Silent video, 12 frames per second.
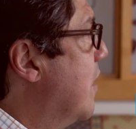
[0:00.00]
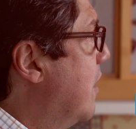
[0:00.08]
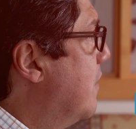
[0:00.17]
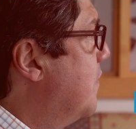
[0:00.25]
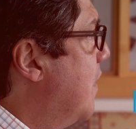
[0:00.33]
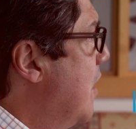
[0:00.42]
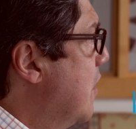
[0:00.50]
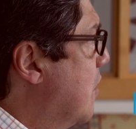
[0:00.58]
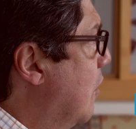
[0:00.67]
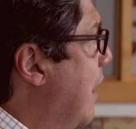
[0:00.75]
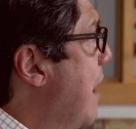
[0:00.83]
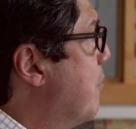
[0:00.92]
of
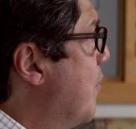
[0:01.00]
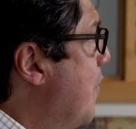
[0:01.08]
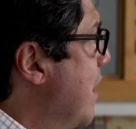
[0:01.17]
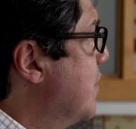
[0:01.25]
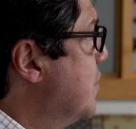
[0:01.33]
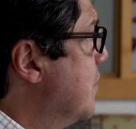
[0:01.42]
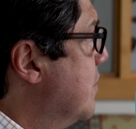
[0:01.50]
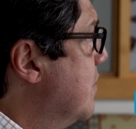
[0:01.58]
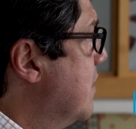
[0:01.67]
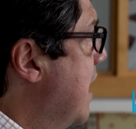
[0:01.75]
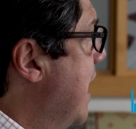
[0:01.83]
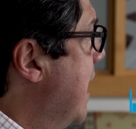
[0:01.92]

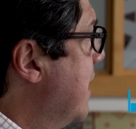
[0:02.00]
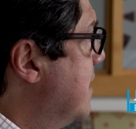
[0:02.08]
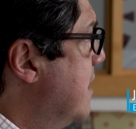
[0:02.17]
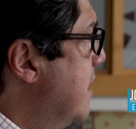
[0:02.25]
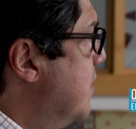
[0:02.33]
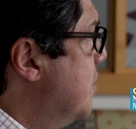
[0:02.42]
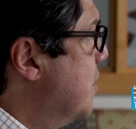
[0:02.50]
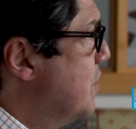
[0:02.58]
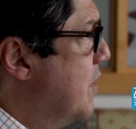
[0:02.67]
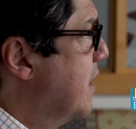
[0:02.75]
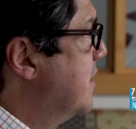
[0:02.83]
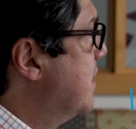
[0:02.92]
collaboration that
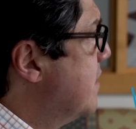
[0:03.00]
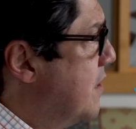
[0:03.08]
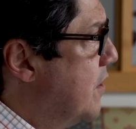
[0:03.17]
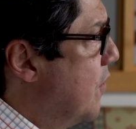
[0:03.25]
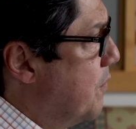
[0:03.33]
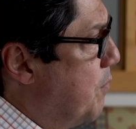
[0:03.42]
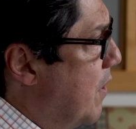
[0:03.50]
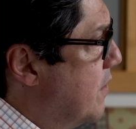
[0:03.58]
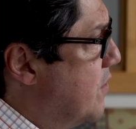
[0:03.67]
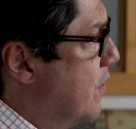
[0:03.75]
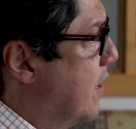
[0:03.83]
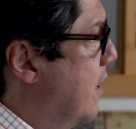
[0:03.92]
doesn't exist in other
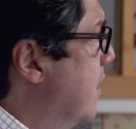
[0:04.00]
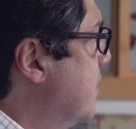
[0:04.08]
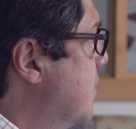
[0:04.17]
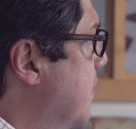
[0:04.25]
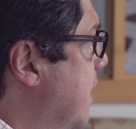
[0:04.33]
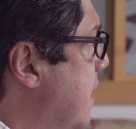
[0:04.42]
parts of the country.